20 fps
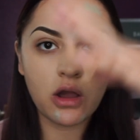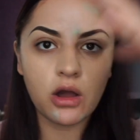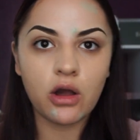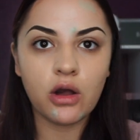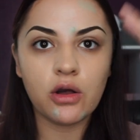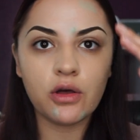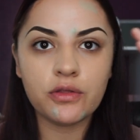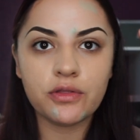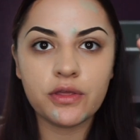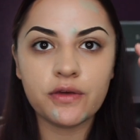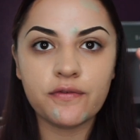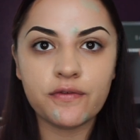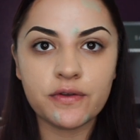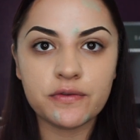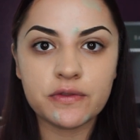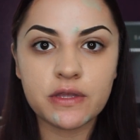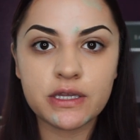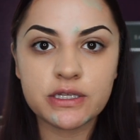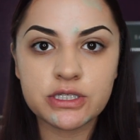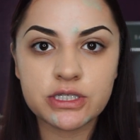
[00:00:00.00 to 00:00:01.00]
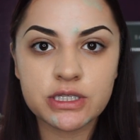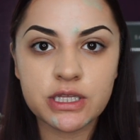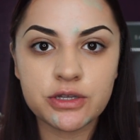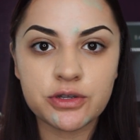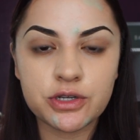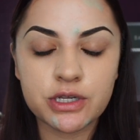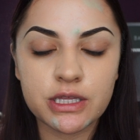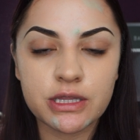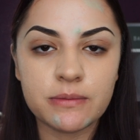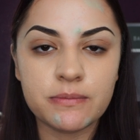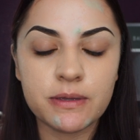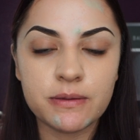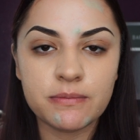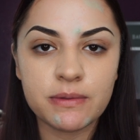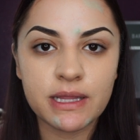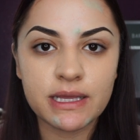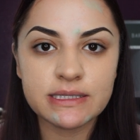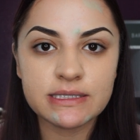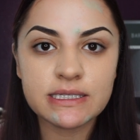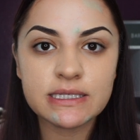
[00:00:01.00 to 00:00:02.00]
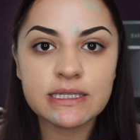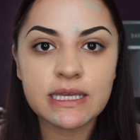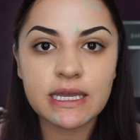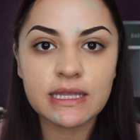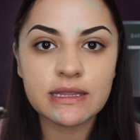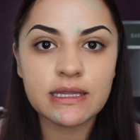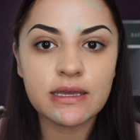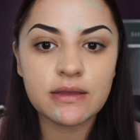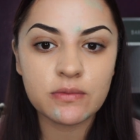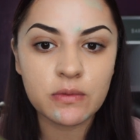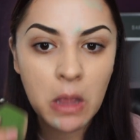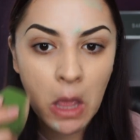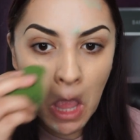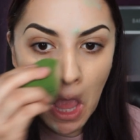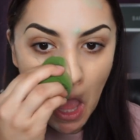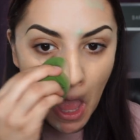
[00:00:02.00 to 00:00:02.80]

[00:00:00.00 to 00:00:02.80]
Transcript: all the foundation that you're gonna be blending and then